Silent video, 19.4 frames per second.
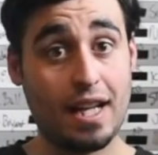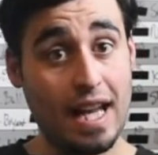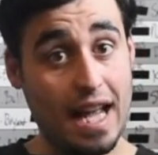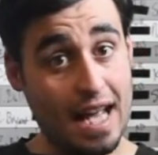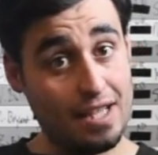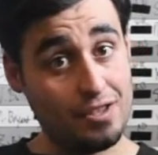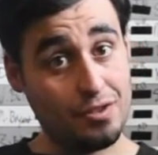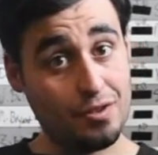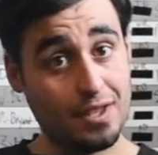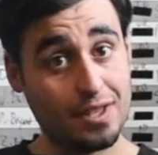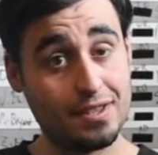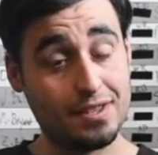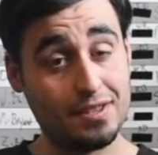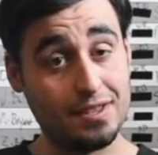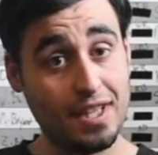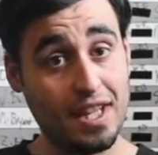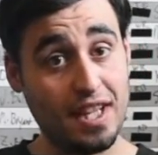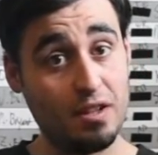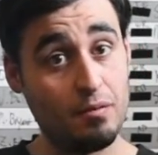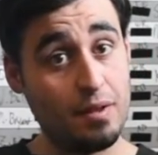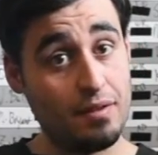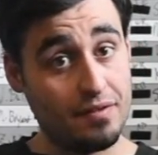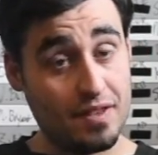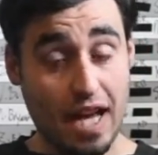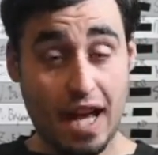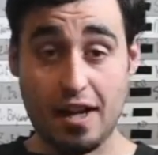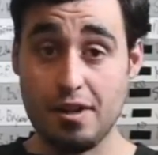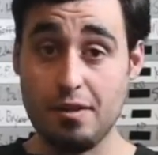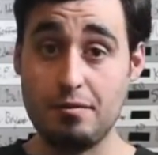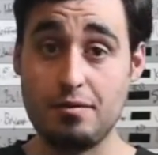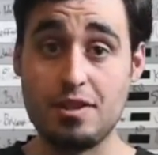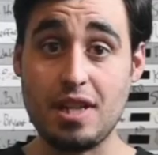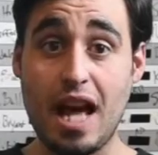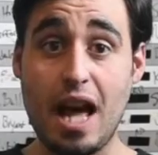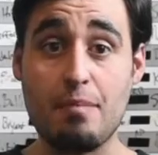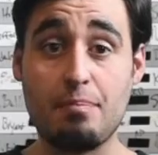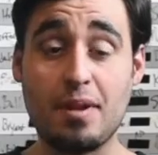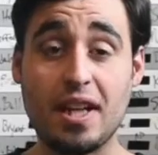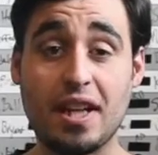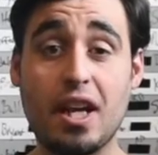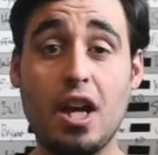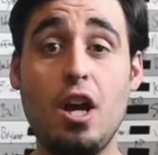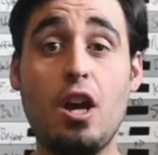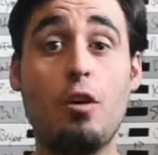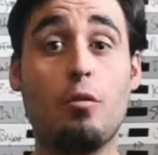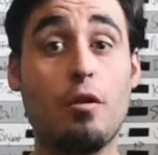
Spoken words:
And as you can see, we've got a new topic.